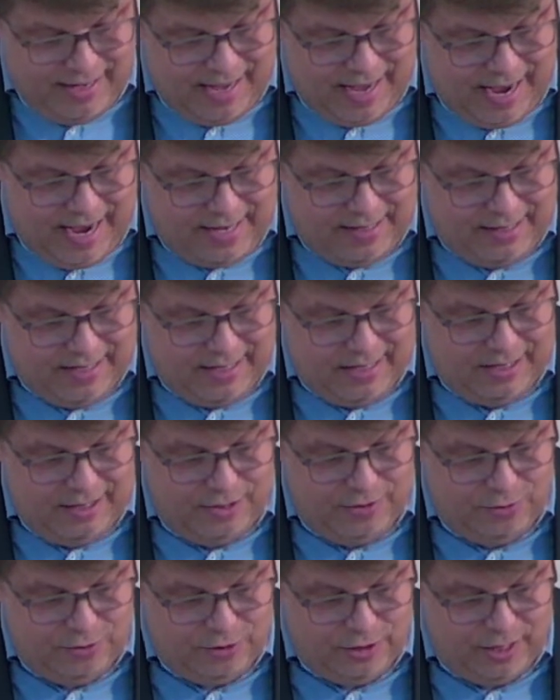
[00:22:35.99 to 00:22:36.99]
head,
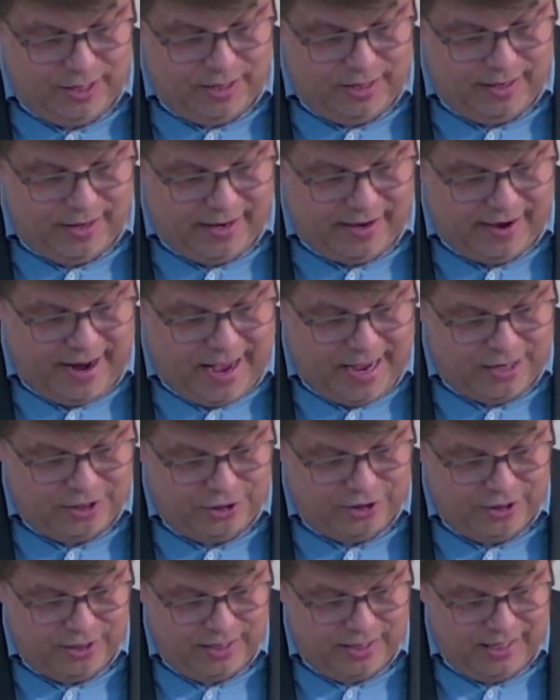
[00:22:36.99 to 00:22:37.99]
and you shall
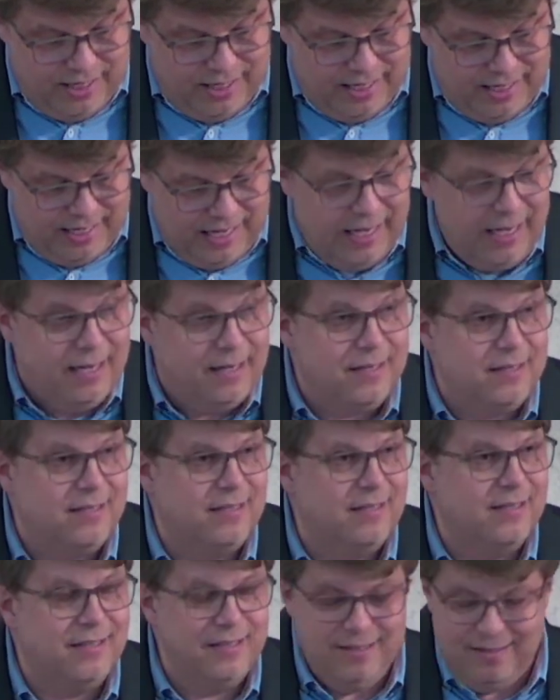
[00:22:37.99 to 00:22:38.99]
crush
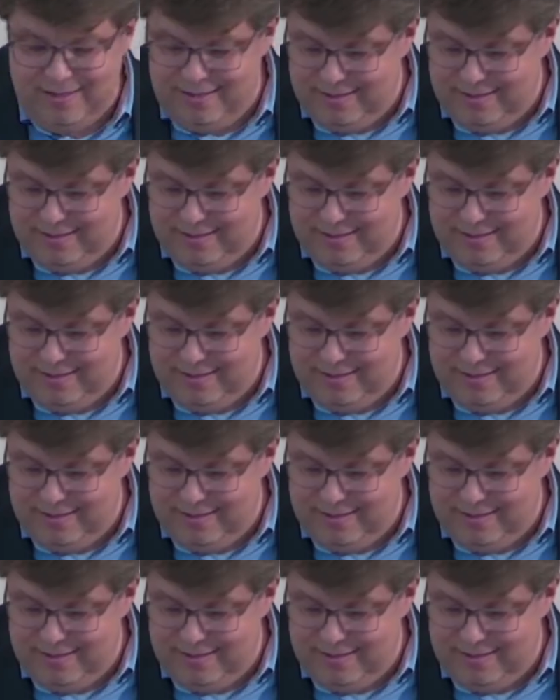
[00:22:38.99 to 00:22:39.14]
his